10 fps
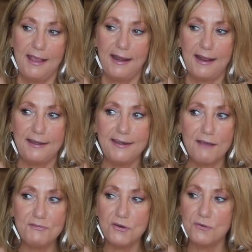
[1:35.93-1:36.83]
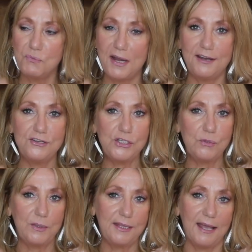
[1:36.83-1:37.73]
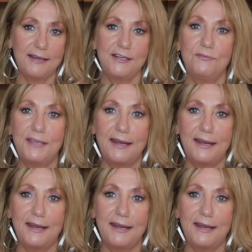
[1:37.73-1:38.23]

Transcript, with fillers: And I never went into it with the idea of